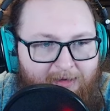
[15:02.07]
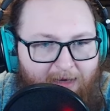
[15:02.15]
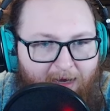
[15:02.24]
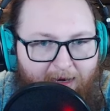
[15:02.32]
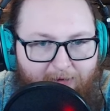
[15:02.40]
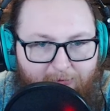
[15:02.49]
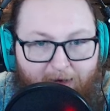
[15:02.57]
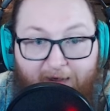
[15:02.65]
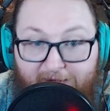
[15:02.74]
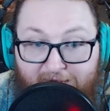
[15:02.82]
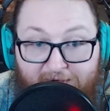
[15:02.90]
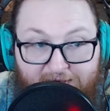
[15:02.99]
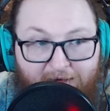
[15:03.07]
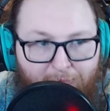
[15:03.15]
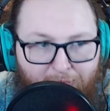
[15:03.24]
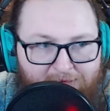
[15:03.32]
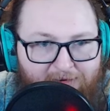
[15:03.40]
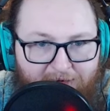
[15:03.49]
Red Eye's Insight
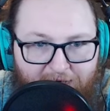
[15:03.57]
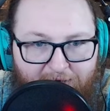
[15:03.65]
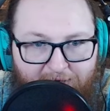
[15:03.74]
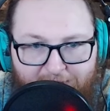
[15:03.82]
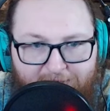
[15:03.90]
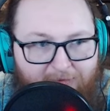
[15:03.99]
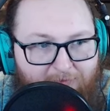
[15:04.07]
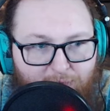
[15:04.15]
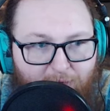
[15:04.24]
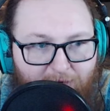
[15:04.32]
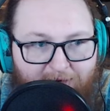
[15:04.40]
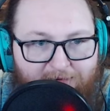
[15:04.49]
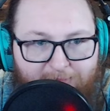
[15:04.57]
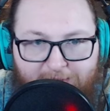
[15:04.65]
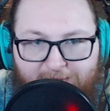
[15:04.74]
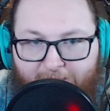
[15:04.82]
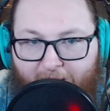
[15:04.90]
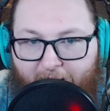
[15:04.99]
was in here as a really
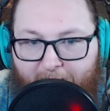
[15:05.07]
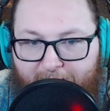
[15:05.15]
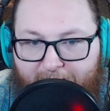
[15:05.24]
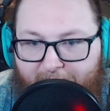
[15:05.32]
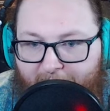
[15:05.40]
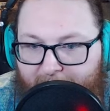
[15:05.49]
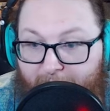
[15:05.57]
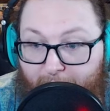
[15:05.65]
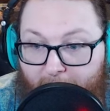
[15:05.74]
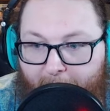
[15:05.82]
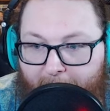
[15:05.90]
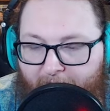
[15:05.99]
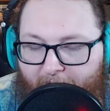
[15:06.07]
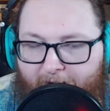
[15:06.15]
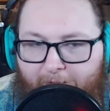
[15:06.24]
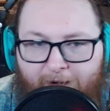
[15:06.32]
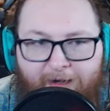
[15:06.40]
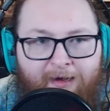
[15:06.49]
expensive common. I do remember that
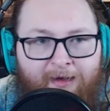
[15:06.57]
one.